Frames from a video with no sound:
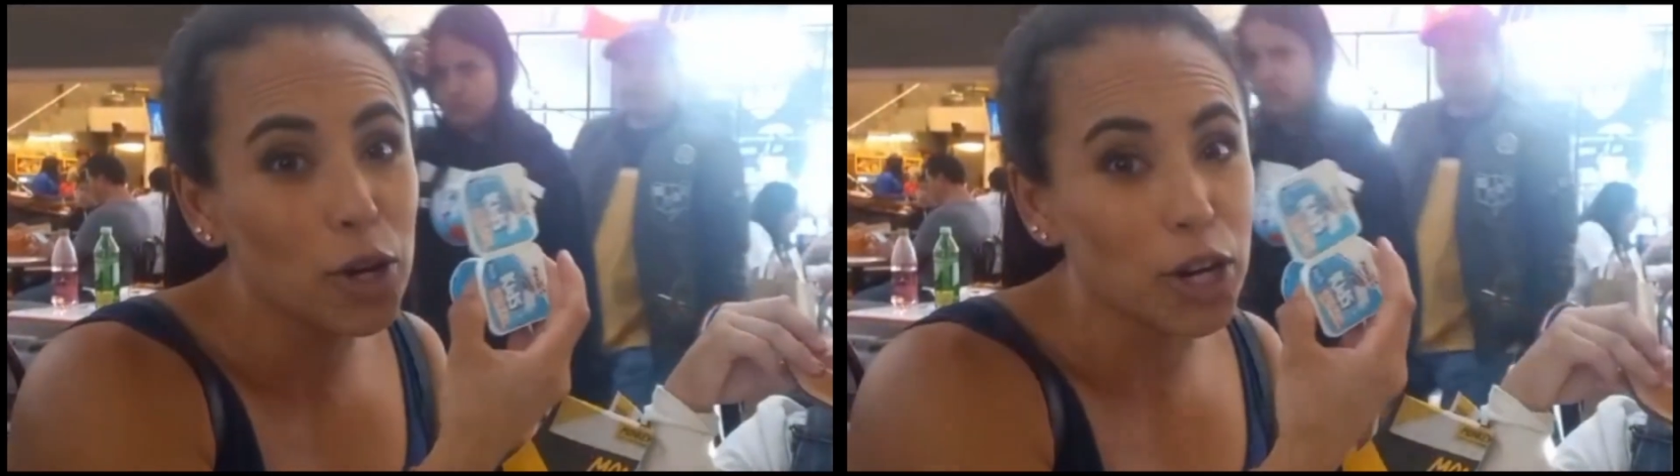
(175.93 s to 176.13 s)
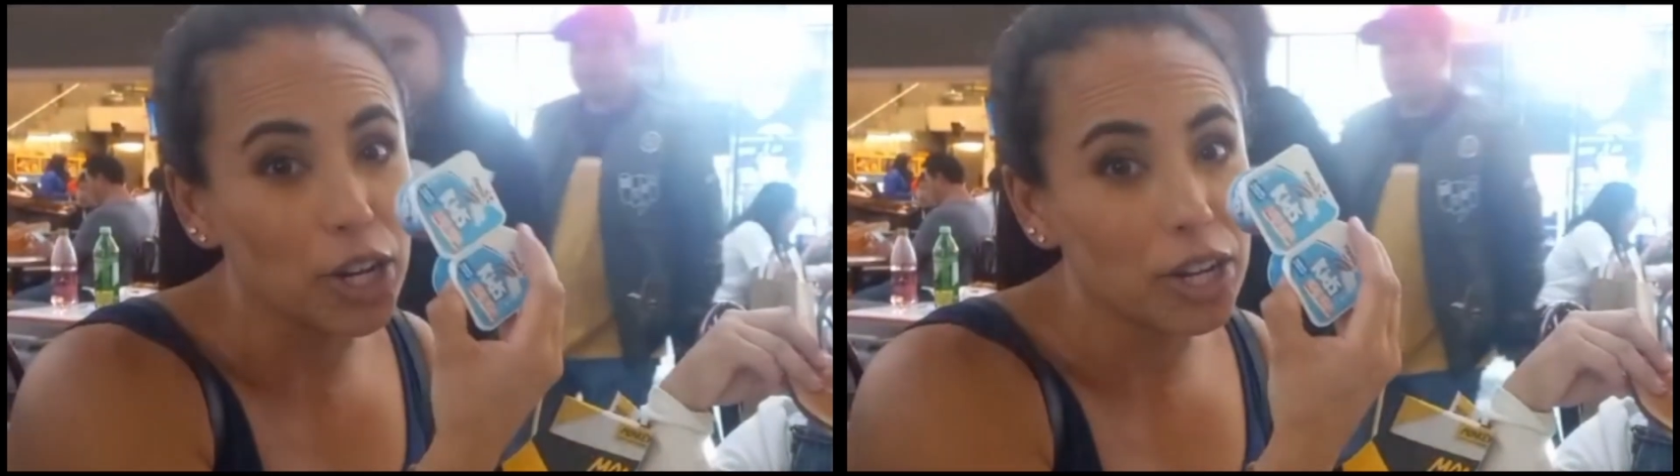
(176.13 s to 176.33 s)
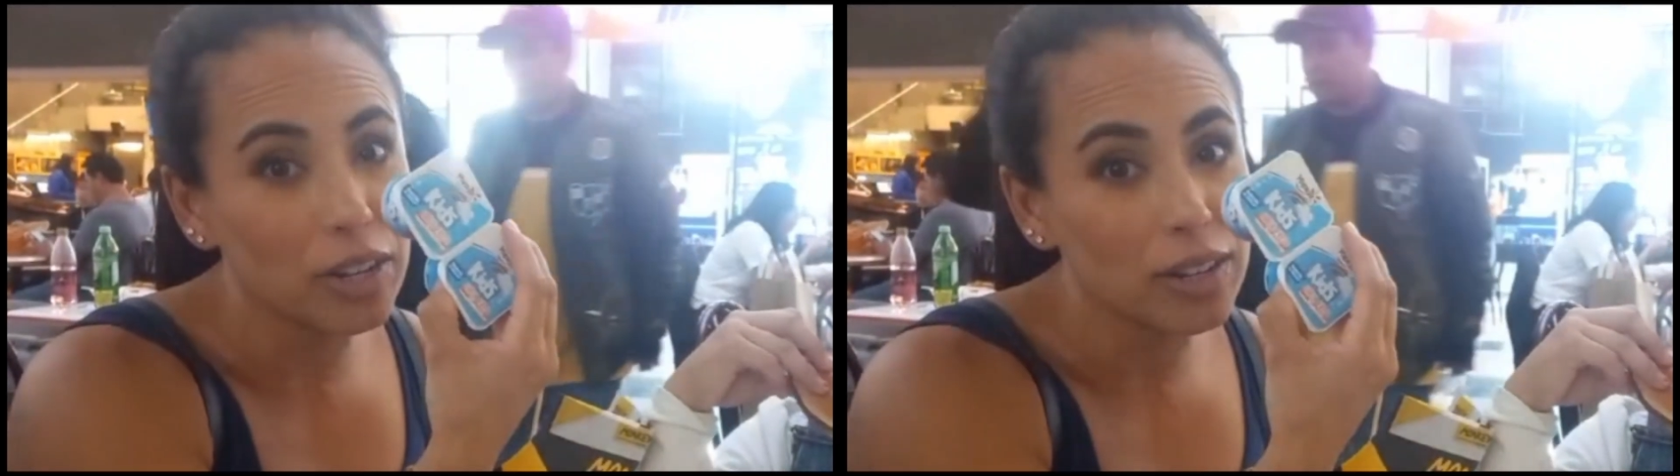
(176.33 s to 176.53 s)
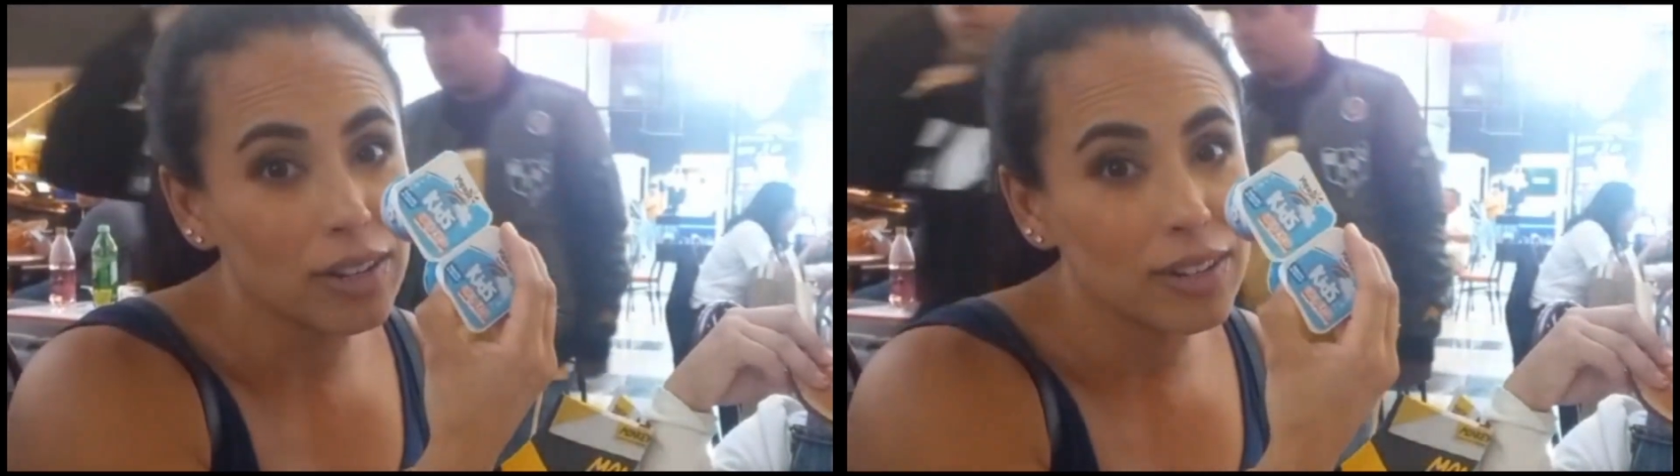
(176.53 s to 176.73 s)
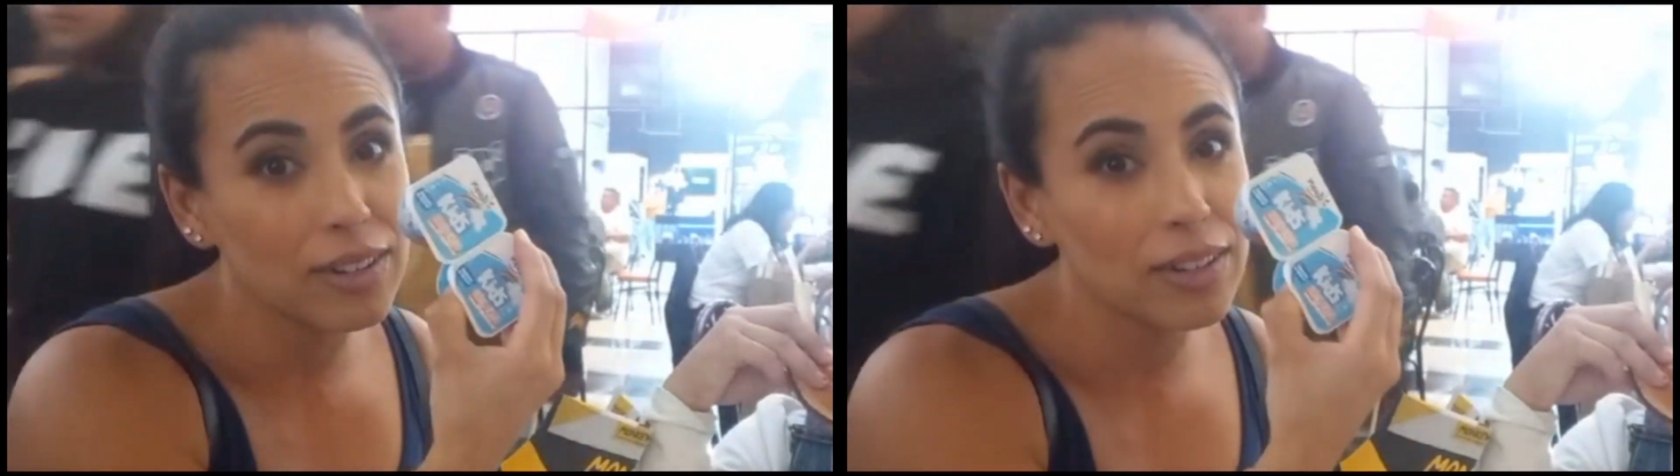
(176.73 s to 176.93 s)

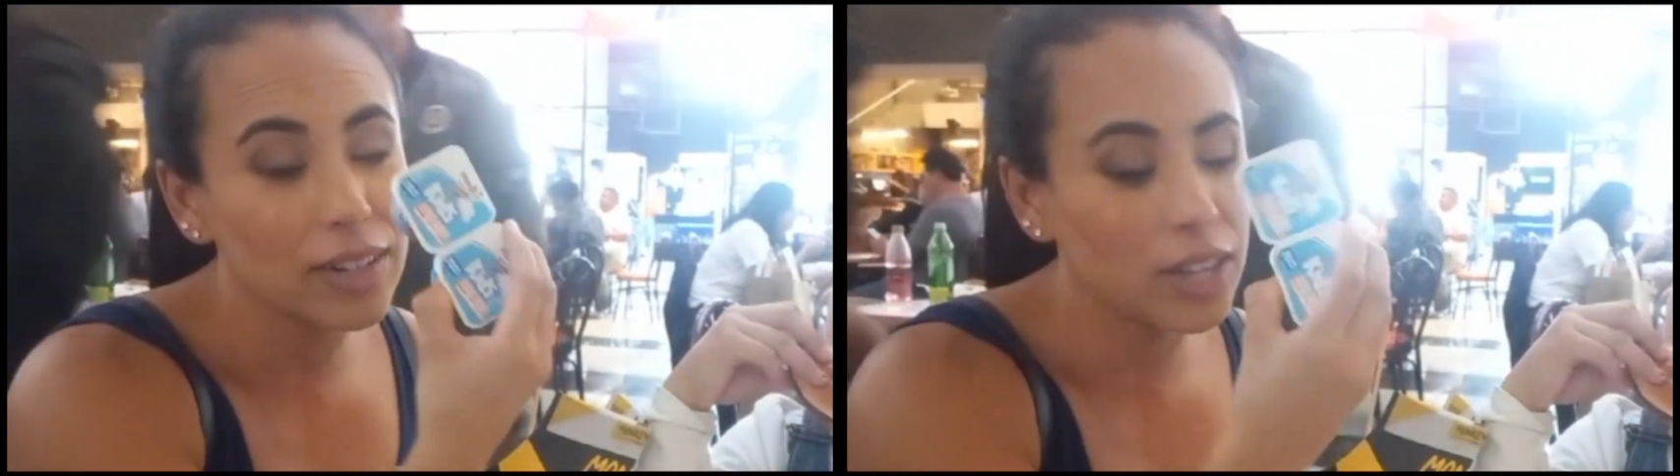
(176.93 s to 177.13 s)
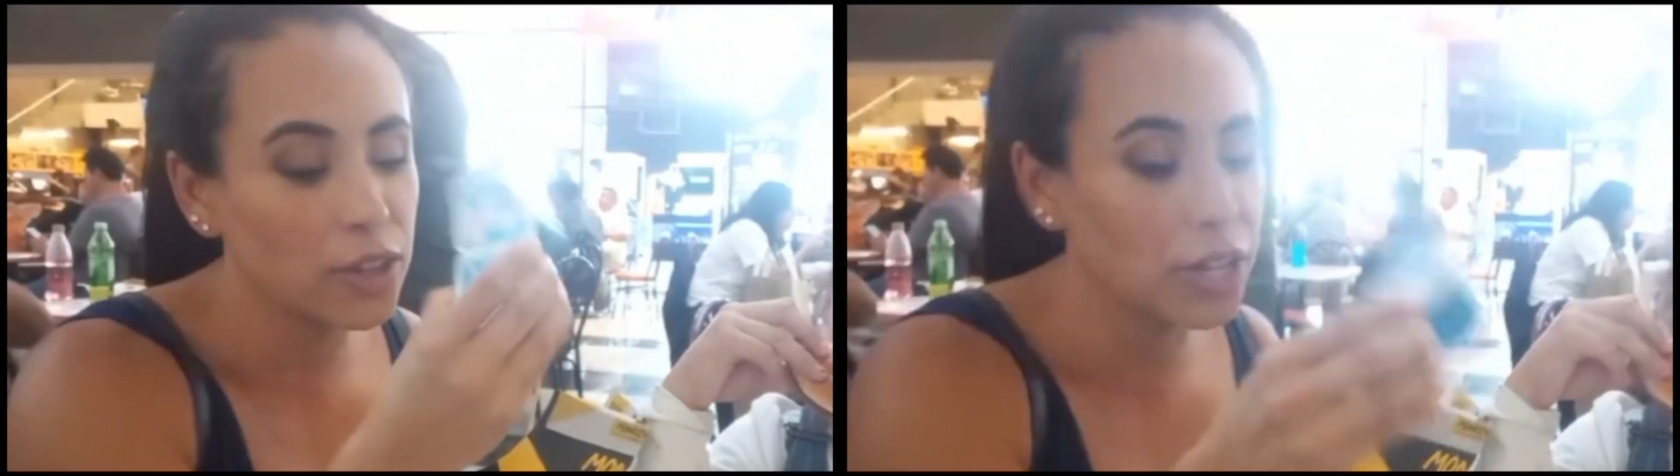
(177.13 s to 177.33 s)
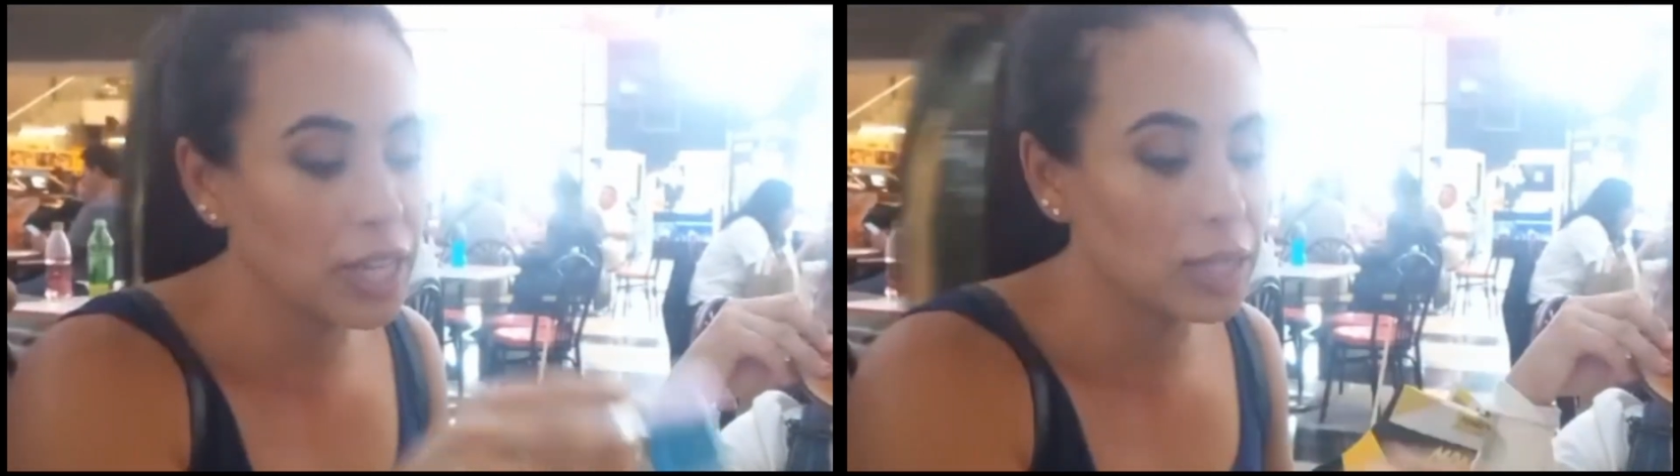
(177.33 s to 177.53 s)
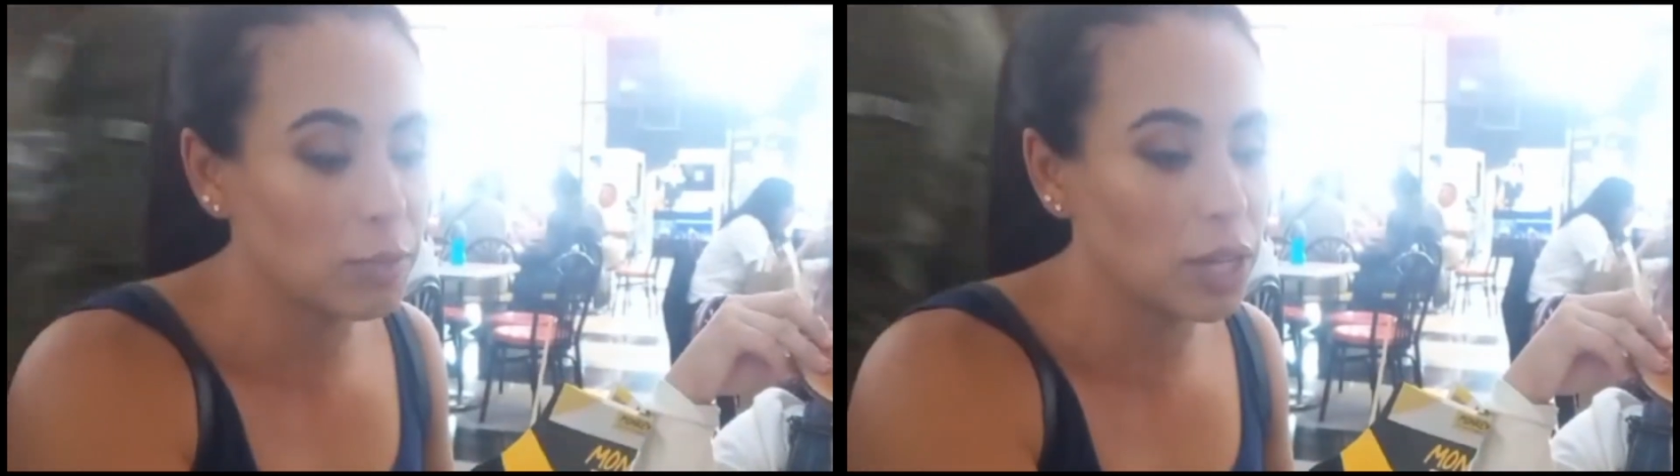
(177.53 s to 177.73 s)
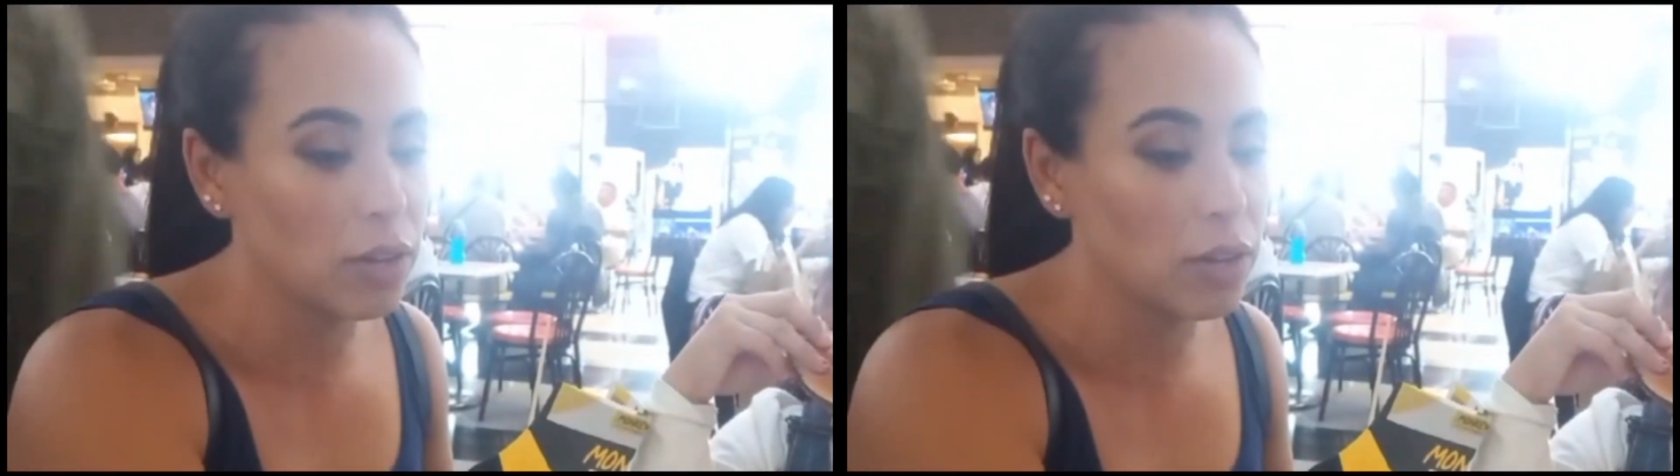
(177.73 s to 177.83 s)
in their kids meal.